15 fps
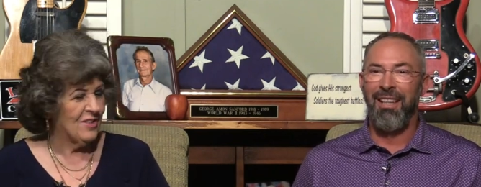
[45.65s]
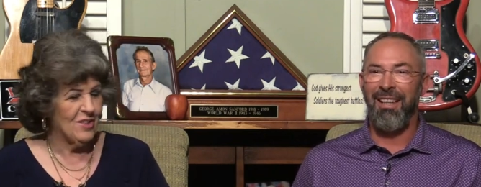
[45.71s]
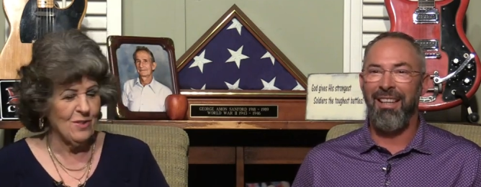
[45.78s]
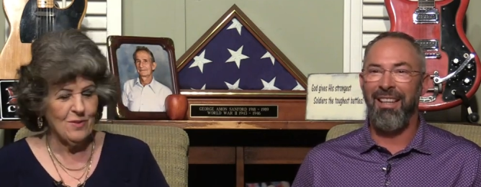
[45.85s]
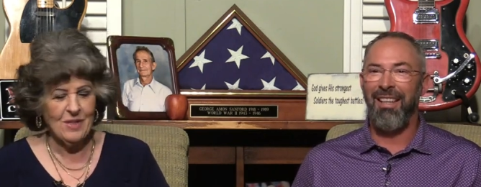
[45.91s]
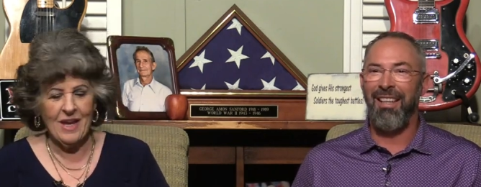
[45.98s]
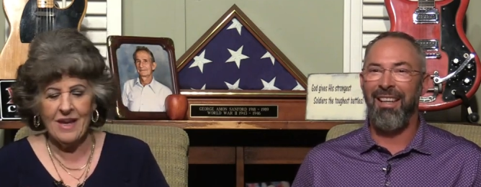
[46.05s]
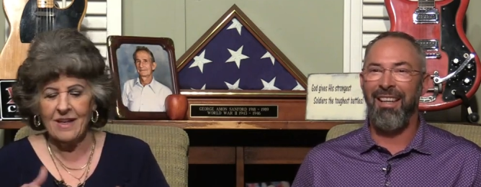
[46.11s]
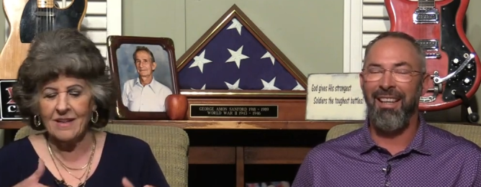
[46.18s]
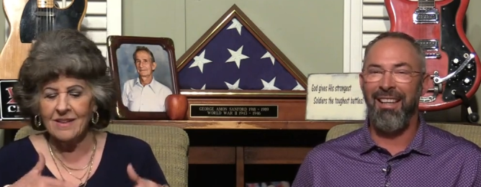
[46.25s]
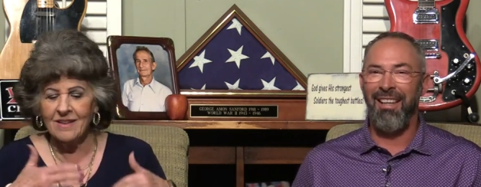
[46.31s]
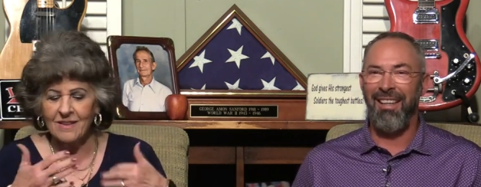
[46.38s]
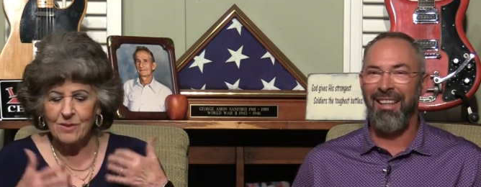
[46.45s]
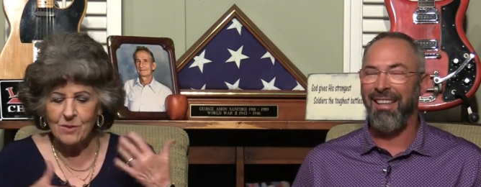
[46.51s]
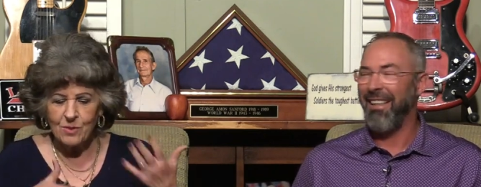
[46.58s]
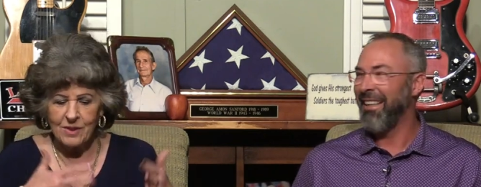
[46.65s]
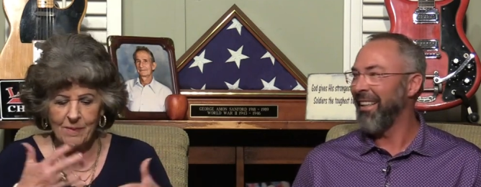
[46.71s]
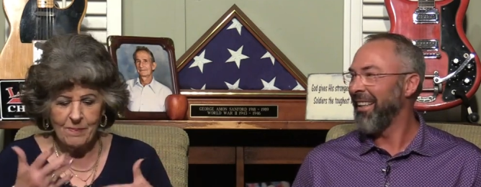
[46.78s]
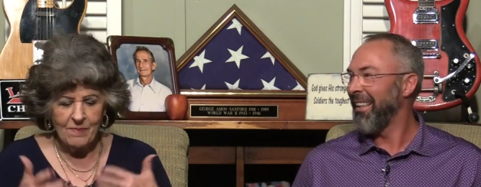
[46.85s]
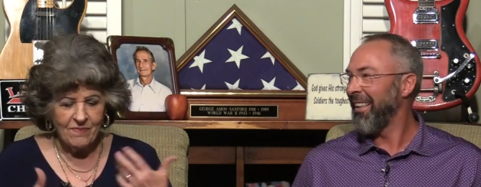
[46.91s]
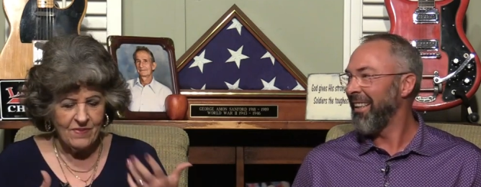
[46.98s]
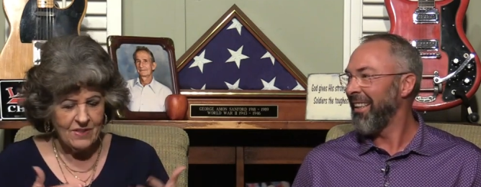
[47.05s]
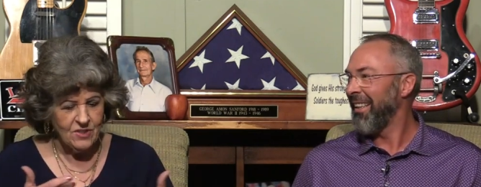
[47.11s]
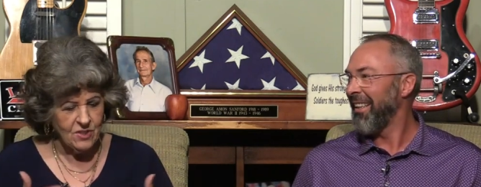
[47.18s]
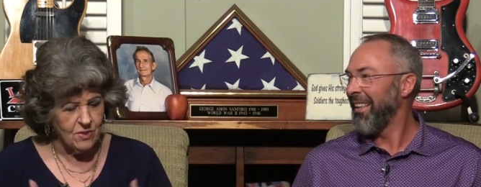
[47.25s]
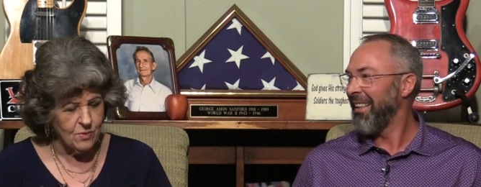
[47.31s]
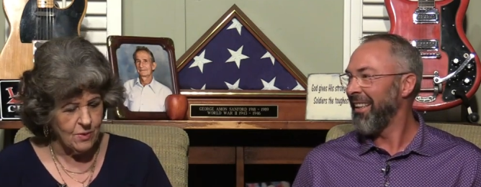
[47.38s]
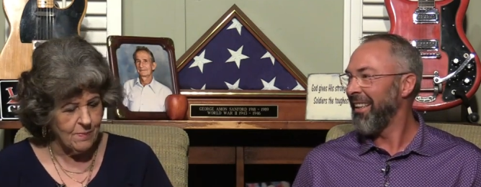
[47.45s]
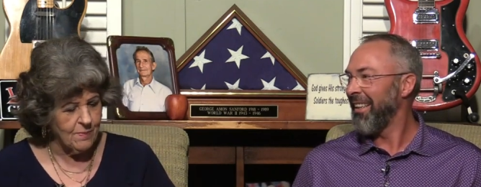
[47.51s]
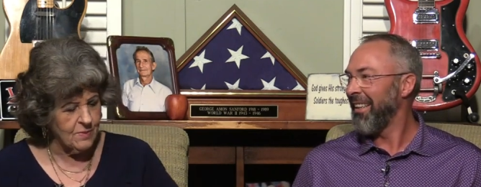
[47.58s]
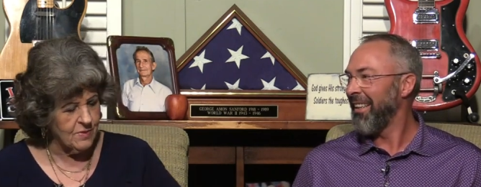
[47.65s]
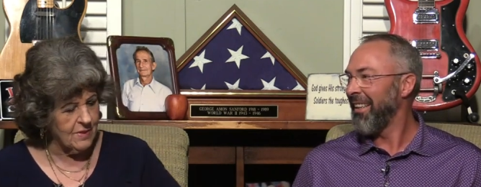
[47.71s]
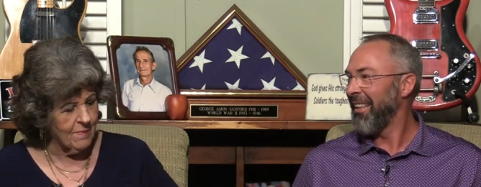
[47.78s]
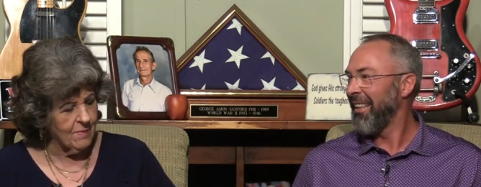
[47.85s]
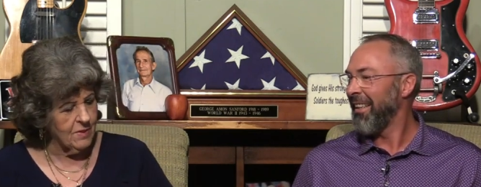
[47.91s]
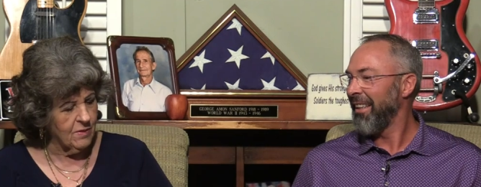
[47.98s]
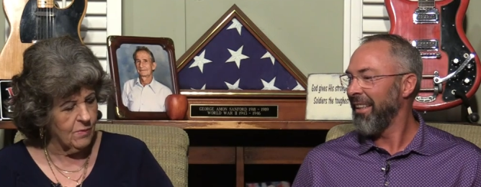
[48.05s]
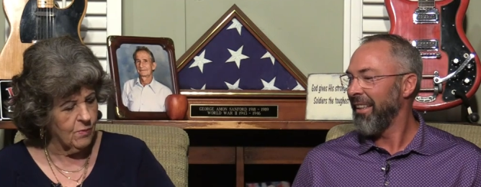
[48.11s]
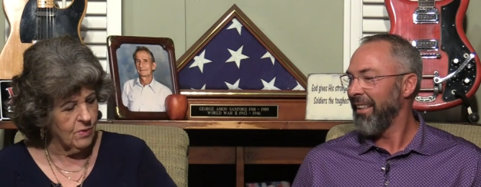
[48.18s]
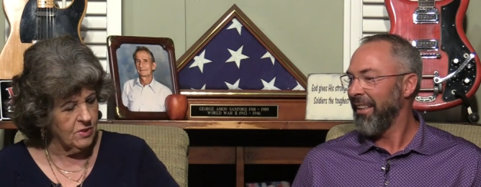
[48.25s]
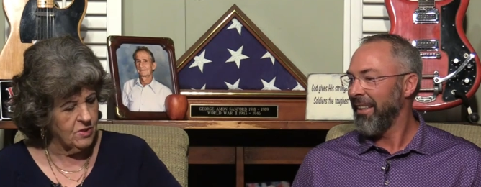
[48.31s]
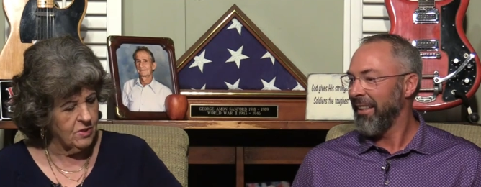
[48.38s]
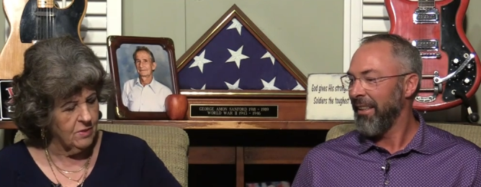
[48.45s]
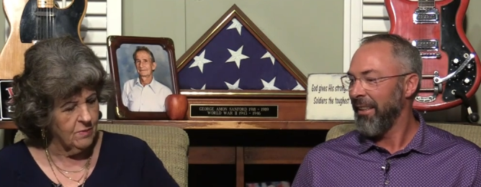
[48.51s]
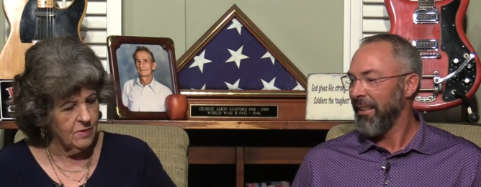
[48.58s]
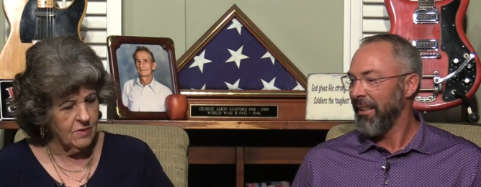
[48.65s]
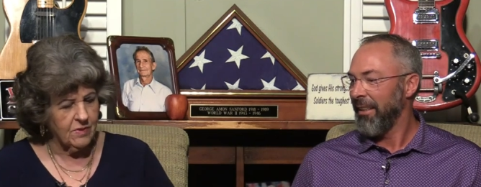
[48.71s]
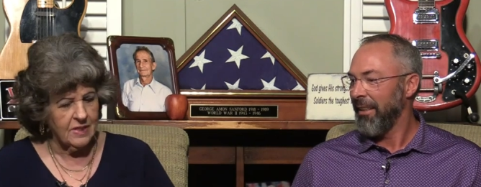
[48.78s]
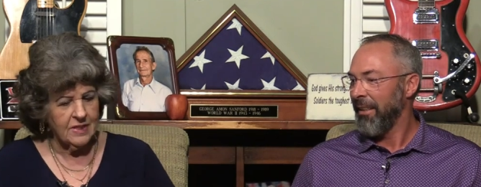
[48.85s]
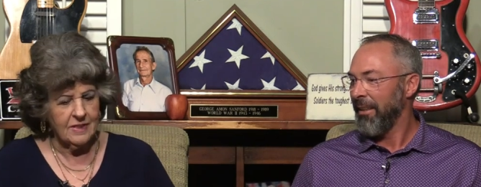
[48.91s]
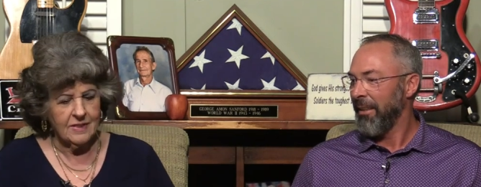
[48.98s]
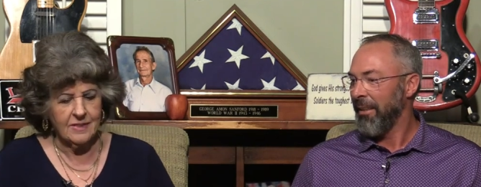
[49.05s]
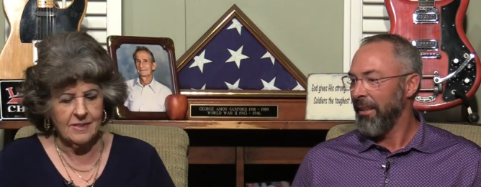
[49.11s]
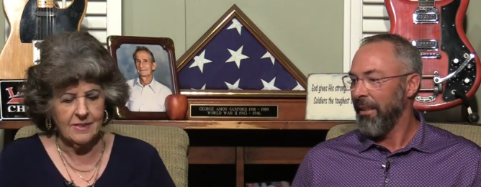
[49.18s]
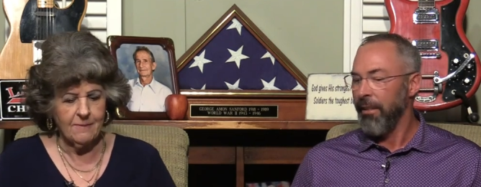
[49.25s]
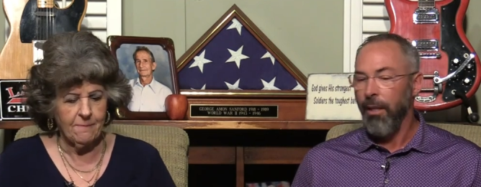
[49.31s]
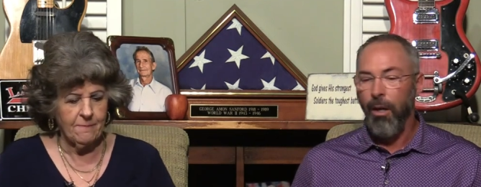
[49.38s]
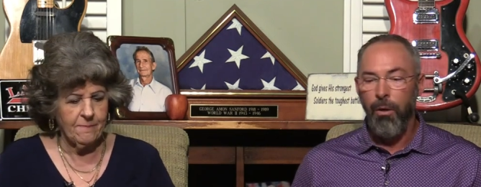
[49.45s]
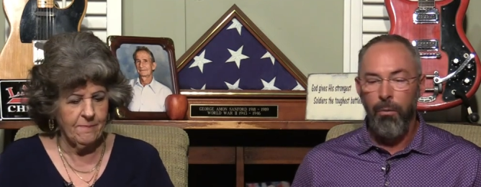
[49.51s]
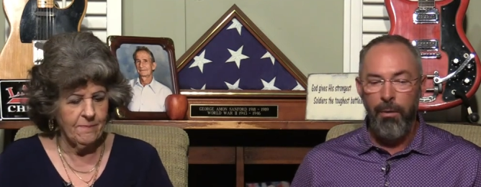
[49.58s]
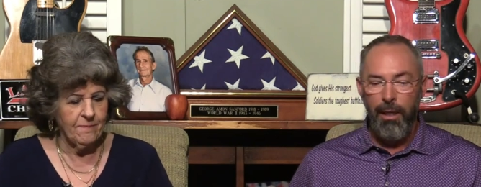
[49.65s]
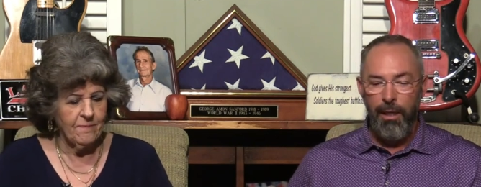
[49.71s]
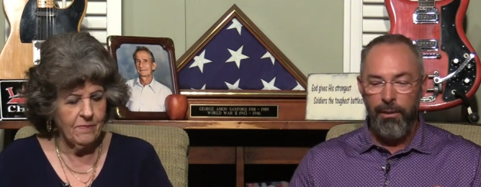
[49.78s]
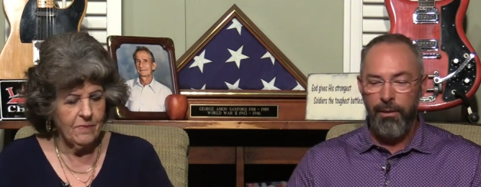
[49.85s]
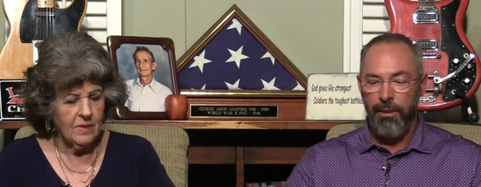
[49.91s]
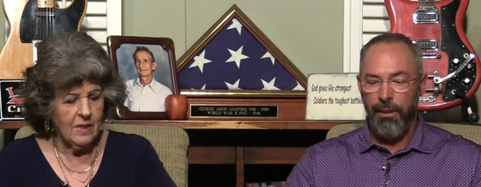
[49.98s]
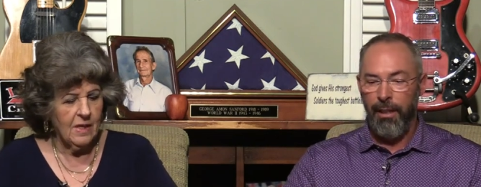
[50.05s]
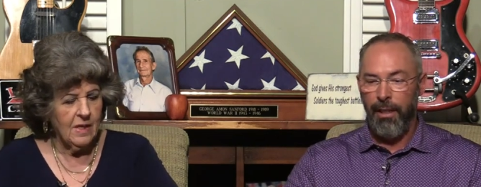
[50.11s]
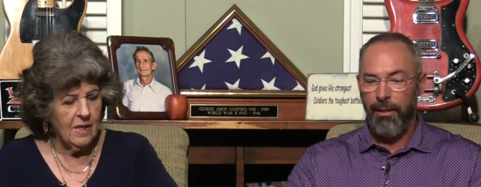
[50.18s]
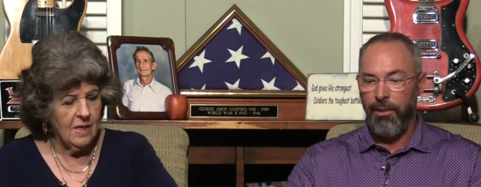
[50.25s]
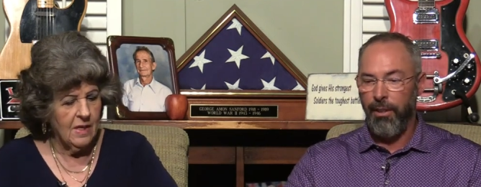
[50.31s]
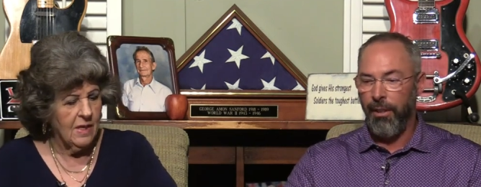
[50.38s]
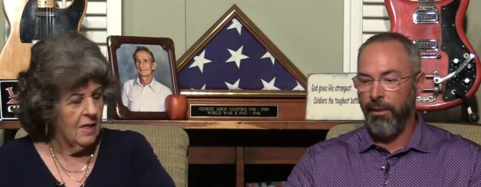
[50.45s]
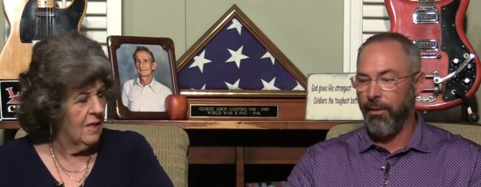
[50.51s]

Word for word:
Speaker 1: you take a little trip, a fishing trip or something, or what'd you do with your kids?
Speaker 2: No, we actually got a chance